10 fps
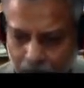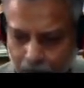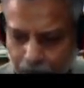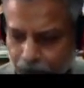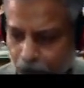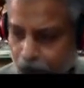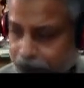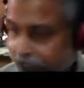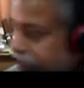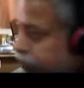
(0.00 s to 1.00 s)
before
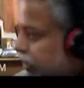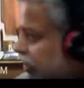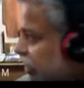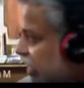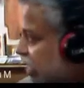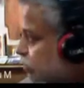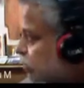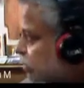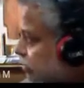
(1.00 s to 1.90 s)
that has been grasped,